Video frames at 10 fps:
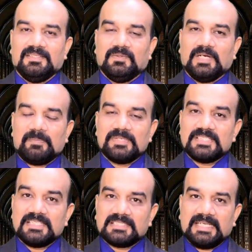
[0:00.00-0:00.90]
What happens?
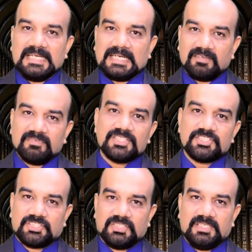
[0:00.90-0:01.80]
It's like a
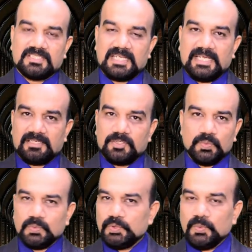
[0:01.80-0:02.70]
revenge. It's like you
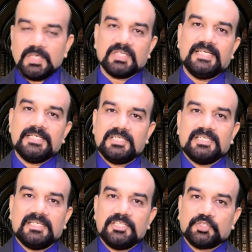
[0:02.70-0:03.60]
want to really
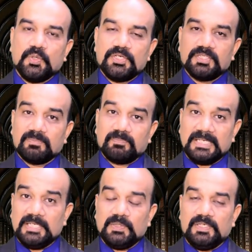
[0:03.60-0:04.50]
literally show it to them,
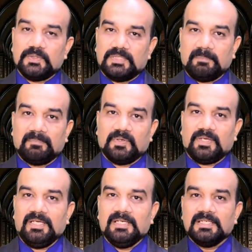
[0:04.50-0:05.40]
particularly to them.
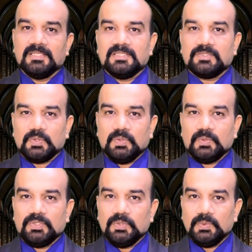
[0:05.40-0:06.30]
Okay.
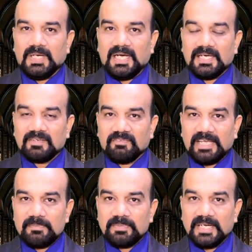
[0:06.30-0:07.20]
So you are
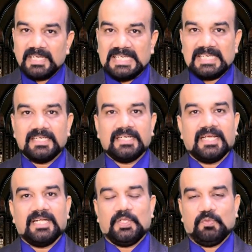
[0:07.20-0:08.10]
vibrating in a
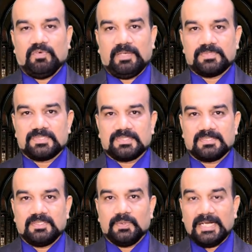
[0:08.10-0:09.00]
negative vibes.
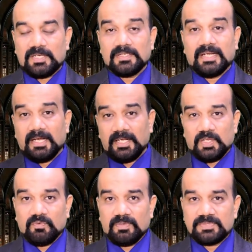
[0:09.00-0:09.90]
You get in the
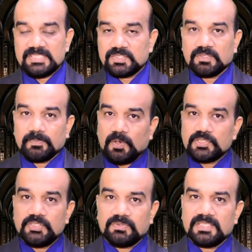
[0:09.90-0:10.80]
negative vibes. Instead of the
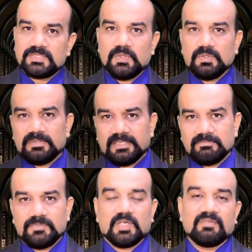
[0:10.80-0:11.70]
positive things,
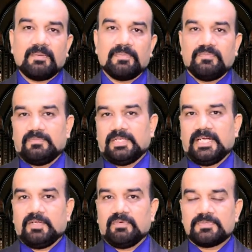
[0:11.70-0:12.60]
you are like
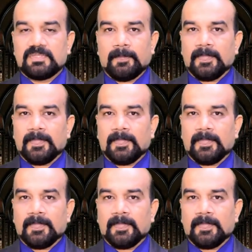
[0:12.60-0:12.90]
negative vibes.